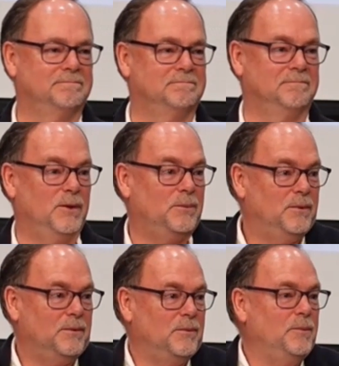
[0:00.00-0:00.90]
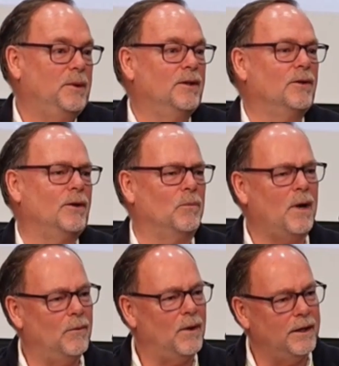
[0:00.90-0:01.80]
What, what, what do we learn?
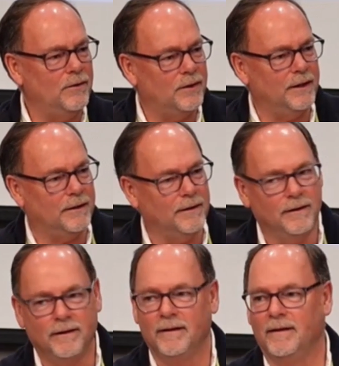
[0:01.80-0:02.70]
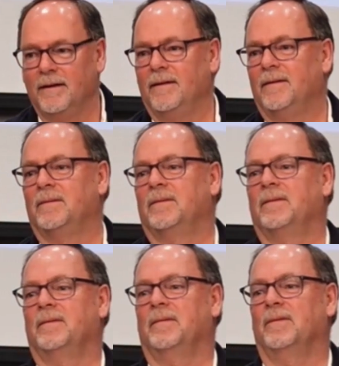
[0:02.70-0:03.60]
Why, why do you think
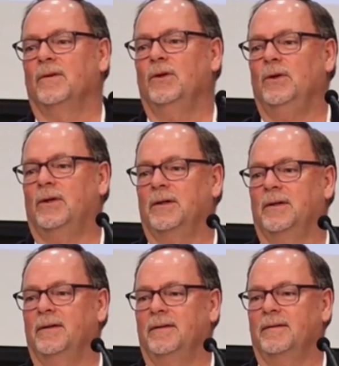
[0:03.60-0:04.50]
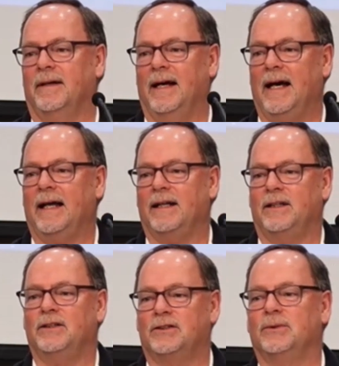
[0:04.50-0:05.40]
Luke added
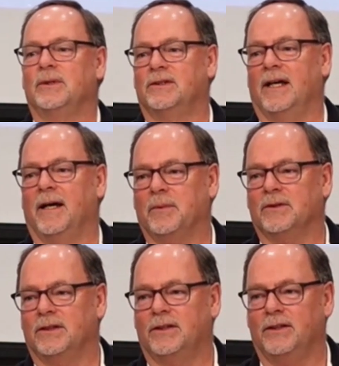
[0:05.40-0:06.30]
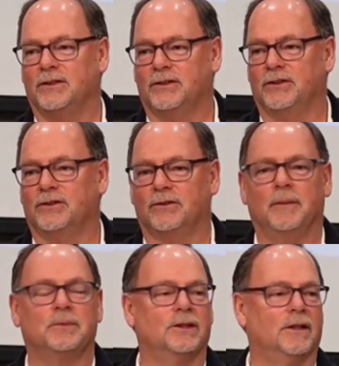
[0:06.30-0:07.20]
these two examples into this
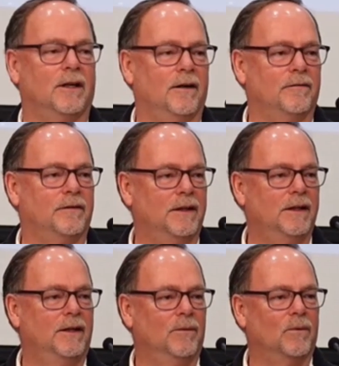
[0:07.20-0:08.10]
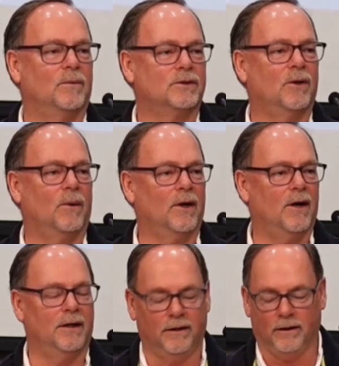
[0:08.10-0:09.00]
description of what was going
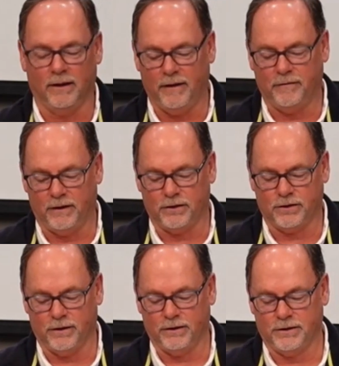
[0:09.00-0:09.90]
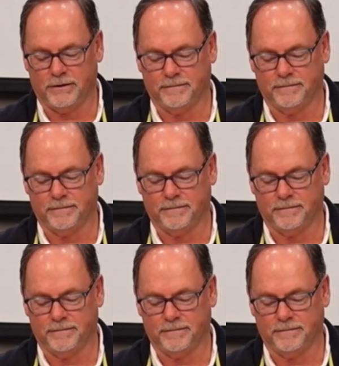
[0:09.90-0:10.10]
on in the life of the church.